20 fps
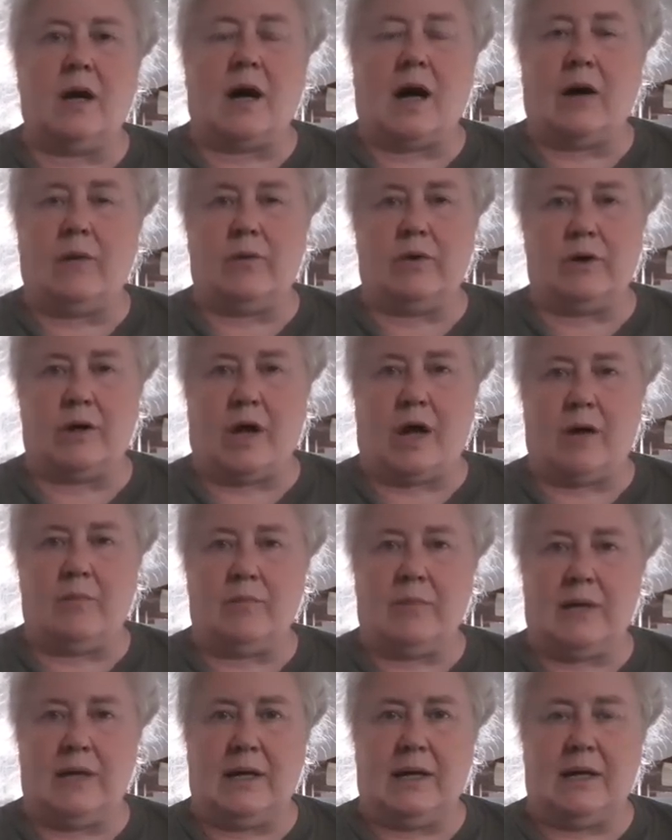I will not
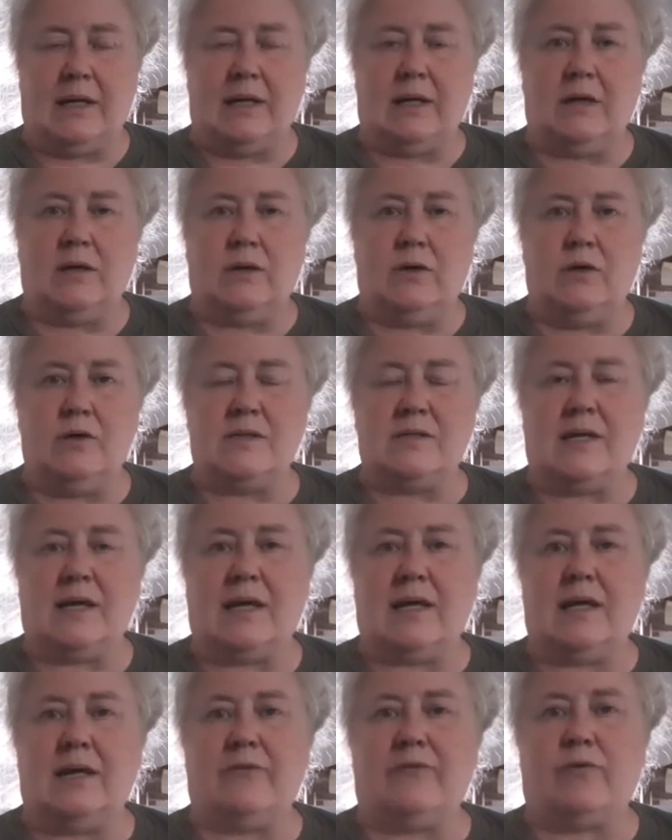be using
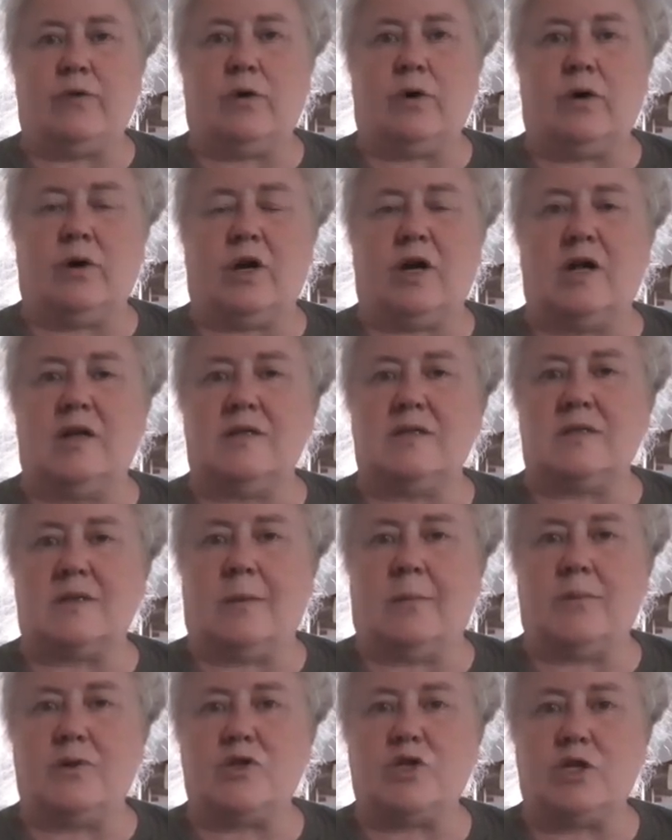it for
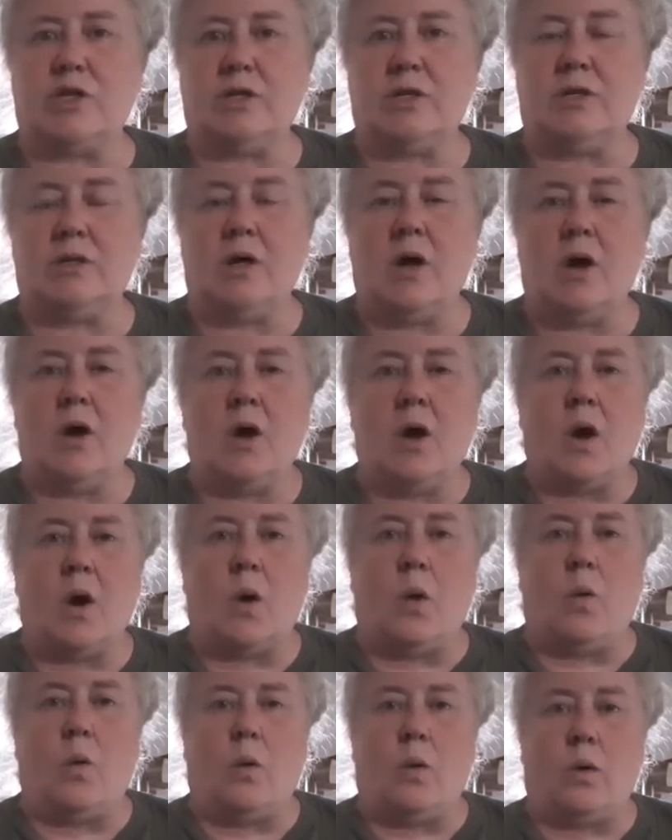consumption
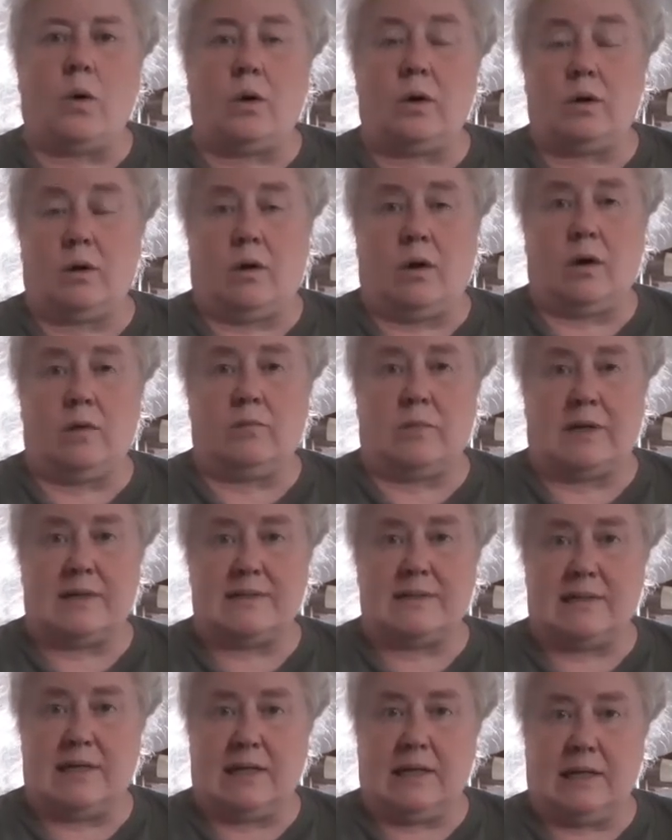or on my
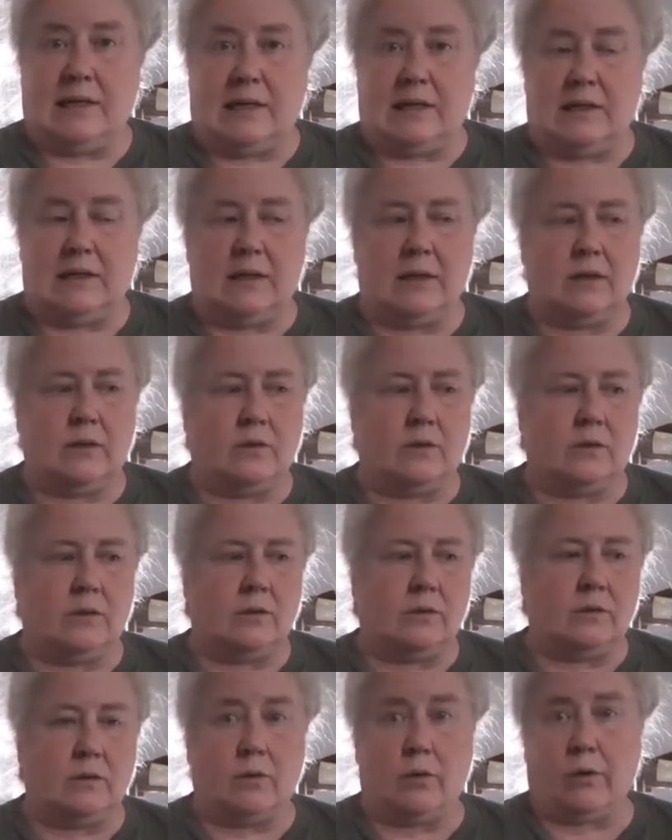skin
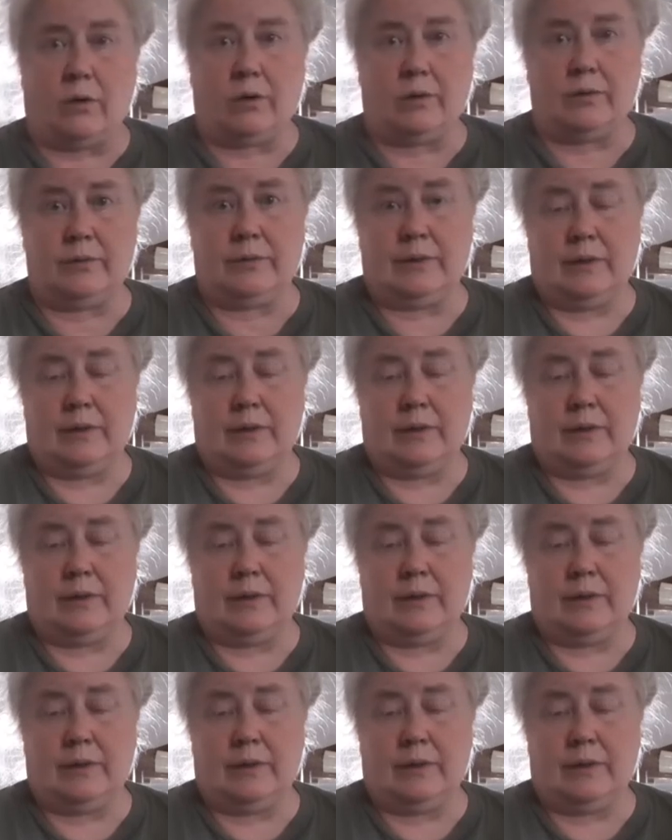or